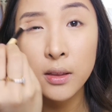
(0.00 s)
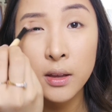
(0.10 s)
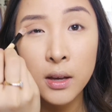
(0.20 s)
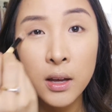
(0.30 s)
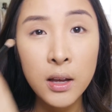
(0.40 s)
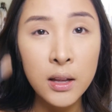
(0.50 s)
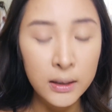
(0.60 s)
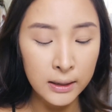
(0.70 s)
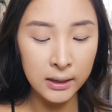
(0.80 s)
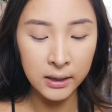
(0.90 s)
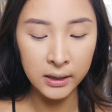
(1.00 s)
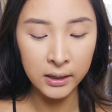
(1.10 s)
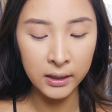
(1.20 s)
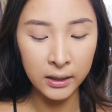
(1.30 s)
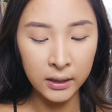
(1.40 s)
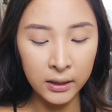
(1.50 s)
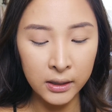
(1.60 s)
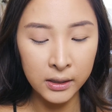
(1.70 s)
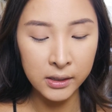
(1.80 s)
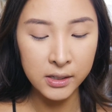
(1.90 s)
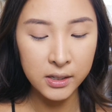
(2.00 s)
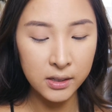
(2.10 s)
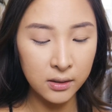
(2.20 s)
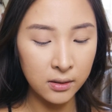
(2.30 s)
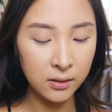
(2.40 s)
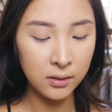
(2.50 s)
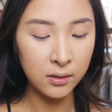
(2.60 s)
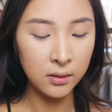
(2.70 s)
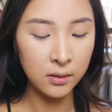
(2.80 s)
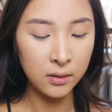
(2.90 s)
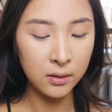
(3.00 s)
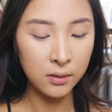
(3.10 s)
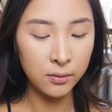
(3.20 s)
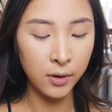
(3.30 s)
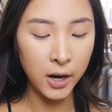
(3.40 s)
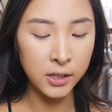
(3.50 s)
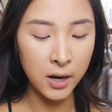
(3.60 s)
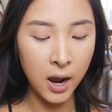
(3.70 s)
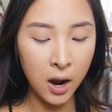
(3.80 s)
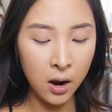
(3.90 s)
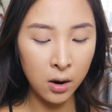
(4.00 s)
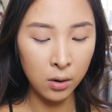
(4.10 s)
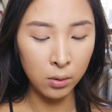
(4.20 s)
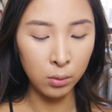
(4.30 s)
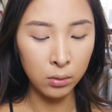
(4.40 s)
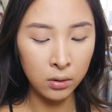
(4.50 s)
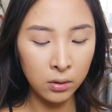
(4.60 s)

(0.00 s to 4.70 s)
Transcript: the lid right now.